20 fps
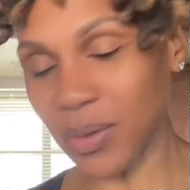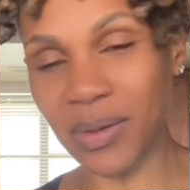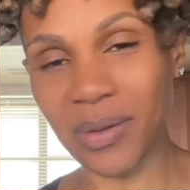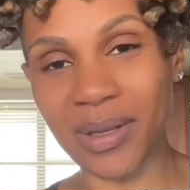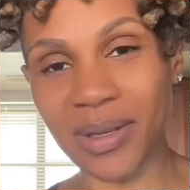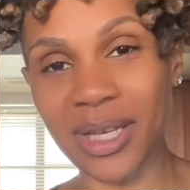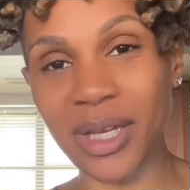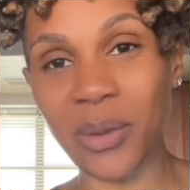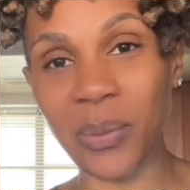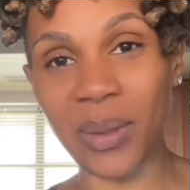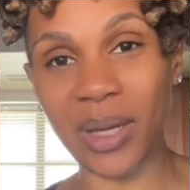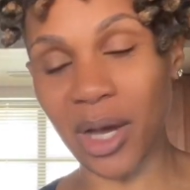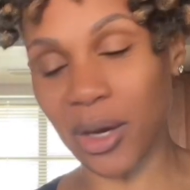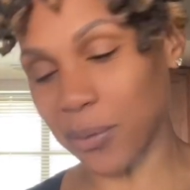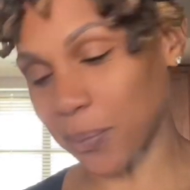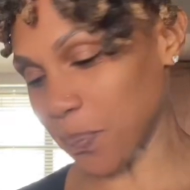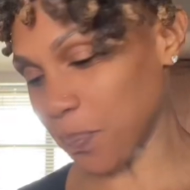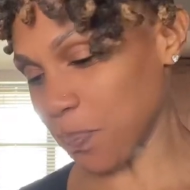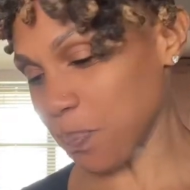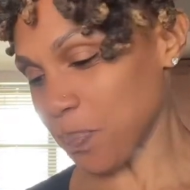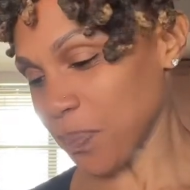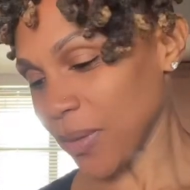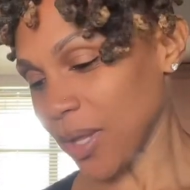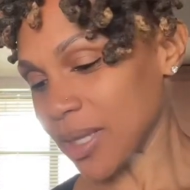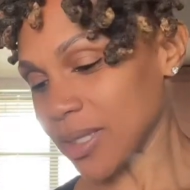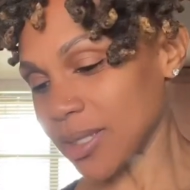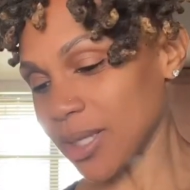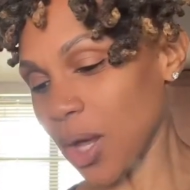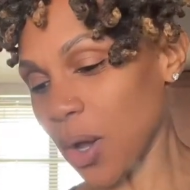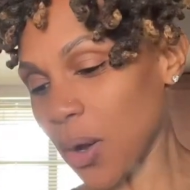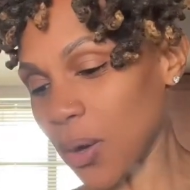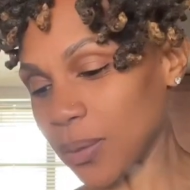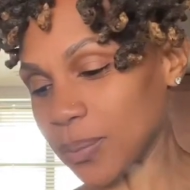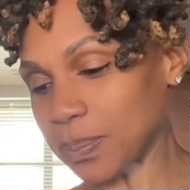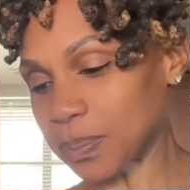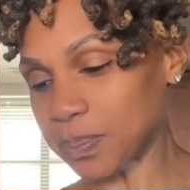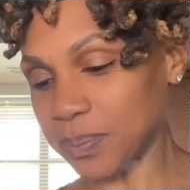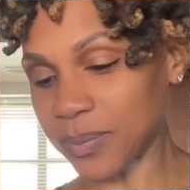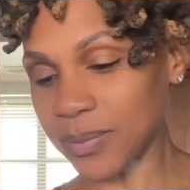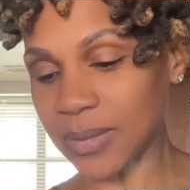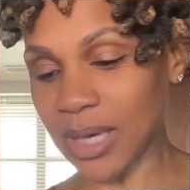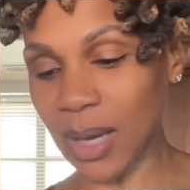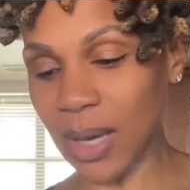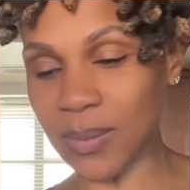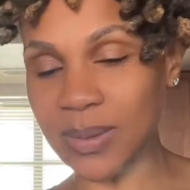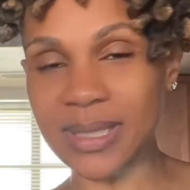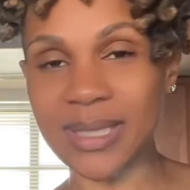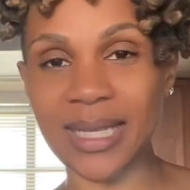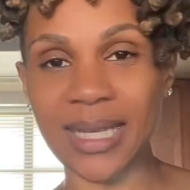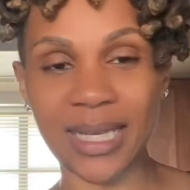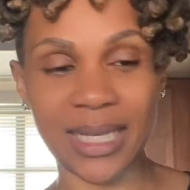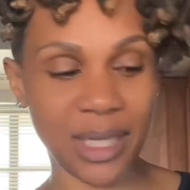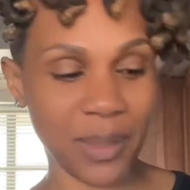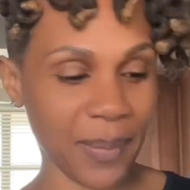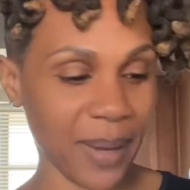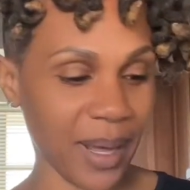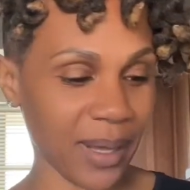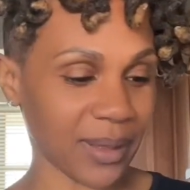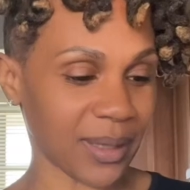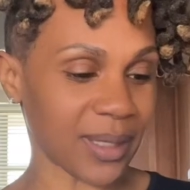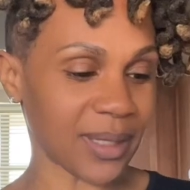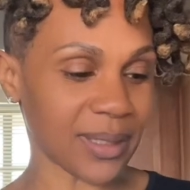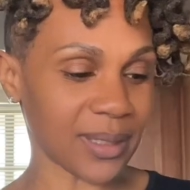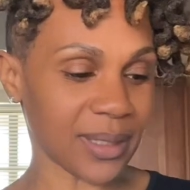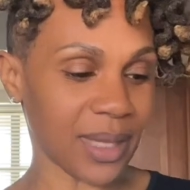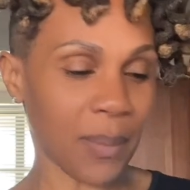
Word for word: here we go. So, I was thinking about this.